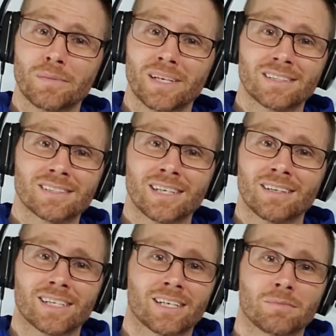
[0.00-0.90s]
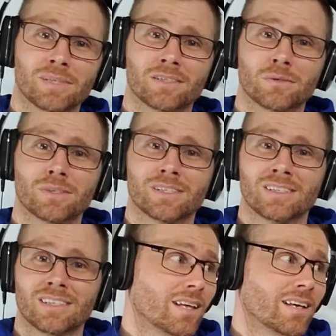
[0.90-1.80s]
mean, it's not like I'd be doing
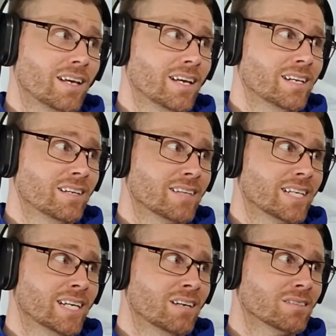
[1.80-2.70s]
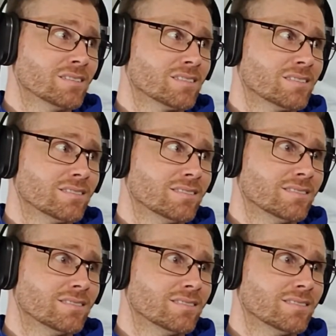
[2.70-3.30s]
anything else,